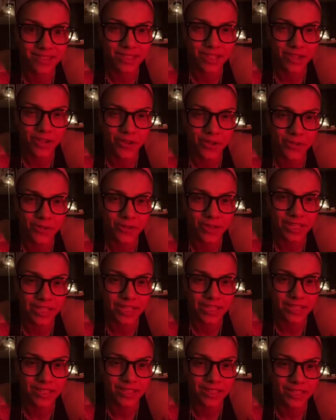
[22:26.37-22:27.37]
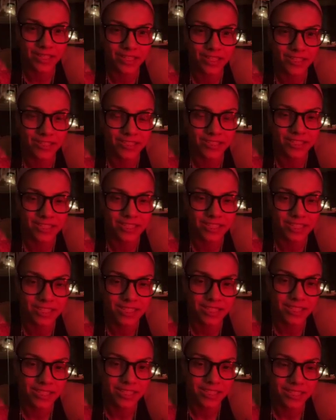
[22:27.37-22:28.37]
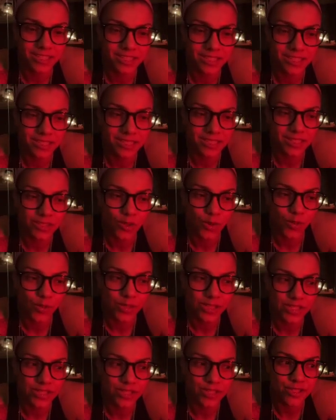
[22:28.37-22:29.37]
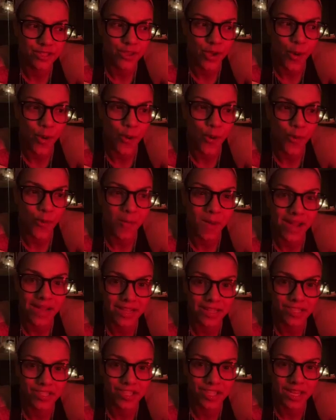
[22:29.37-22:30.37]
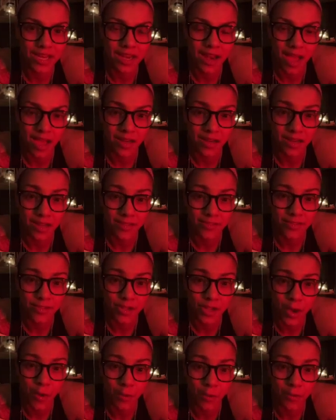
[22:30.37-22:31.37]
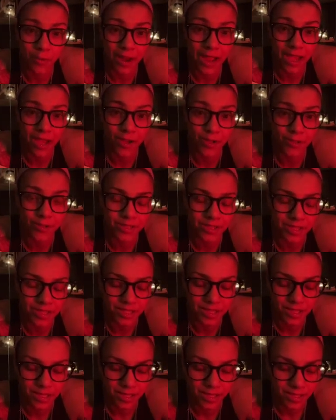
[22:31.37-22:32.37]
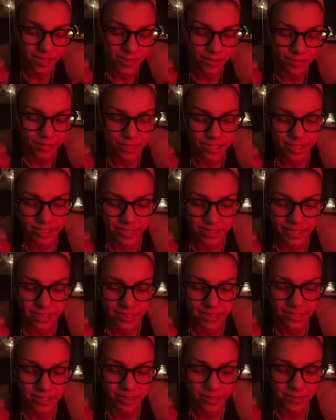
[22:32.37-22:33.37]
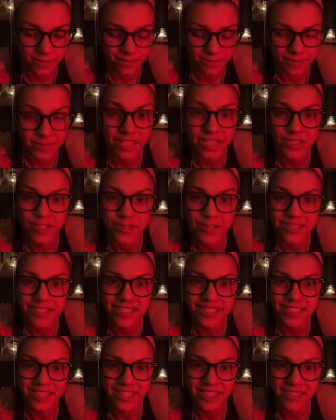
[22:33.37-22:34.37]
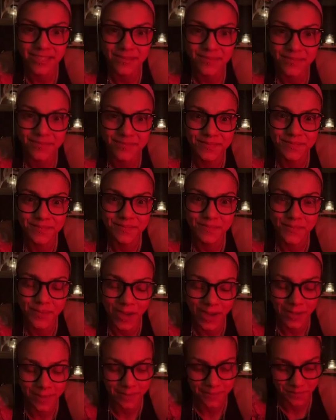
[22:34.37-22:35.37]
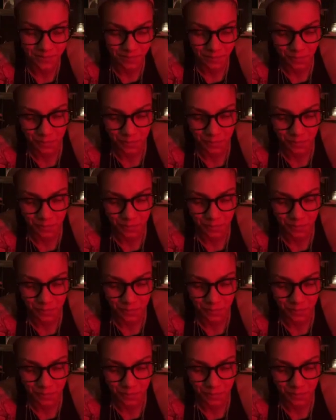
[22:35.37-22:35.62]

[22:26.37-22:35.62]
You know, like, there's only so much and not enough to go around, which is interesting, right?